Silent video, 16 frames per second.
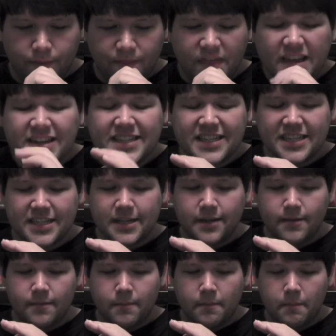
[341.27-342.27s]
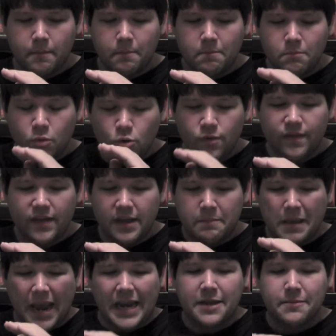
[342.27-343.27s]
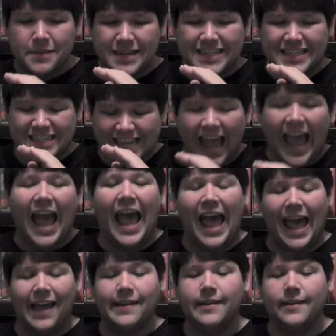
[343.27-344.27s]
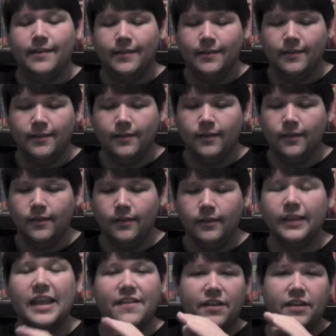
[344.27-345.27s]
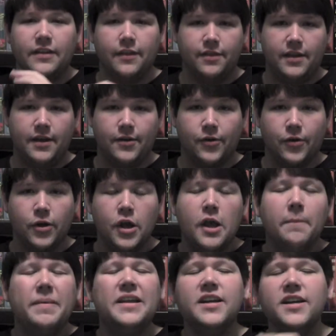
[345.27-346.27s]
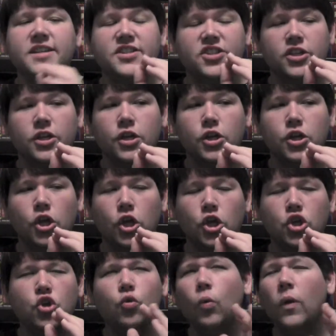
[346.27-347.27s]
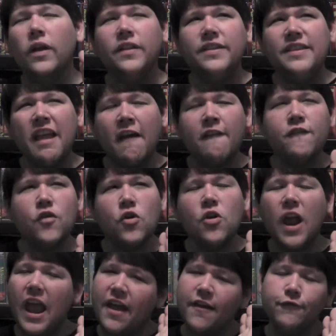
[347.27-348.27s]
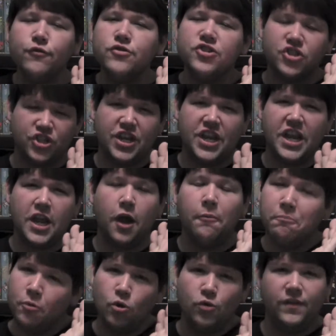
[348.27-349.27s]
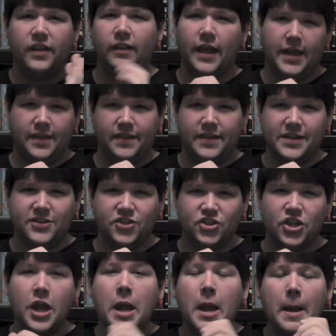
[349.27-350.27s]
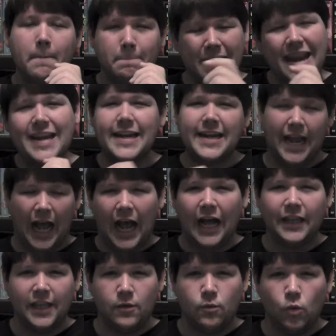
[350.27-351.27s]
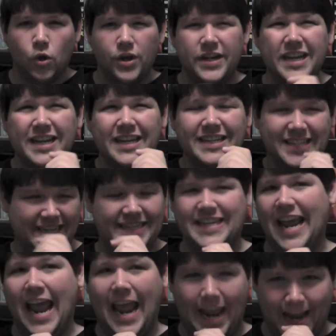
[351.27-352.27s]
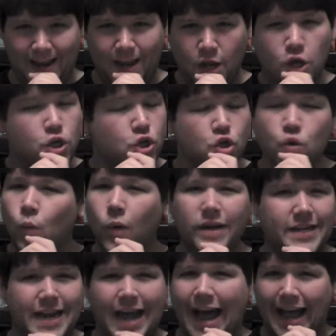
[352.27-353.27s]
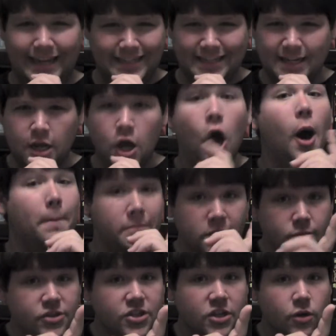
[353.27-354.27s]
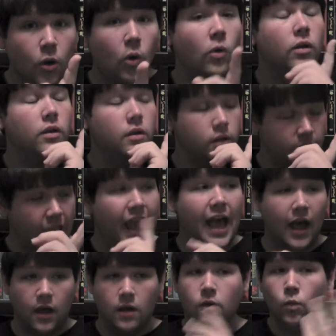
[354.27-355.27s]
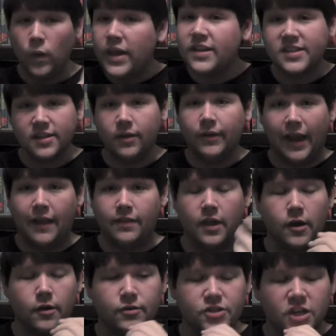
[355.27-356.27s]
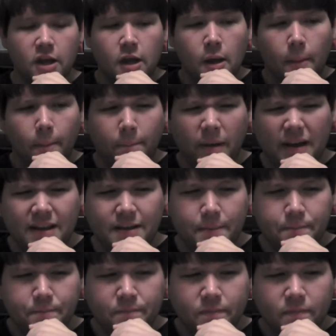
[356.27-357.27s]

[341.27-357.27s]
This movie made me sad leaving the theater, because you will never ever see a movie like this made in Hollywood today. You would not. A musical, yeah, we still get those, but...